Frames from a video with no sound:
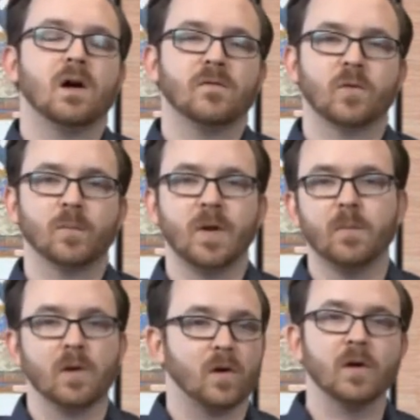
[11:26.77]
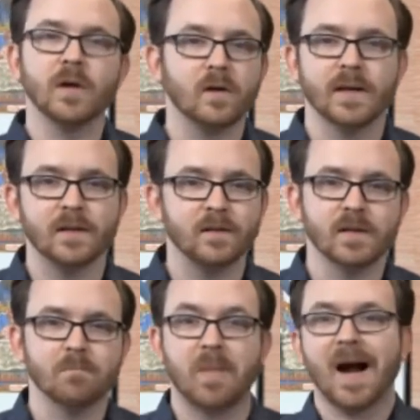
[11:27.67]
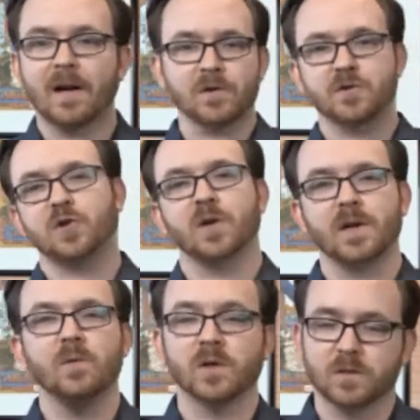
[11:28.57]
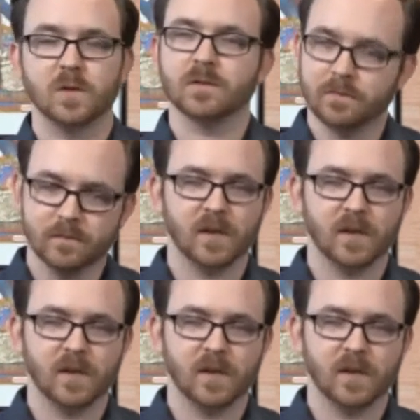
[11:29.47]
for people earlier in the buyer's journey, which we'll,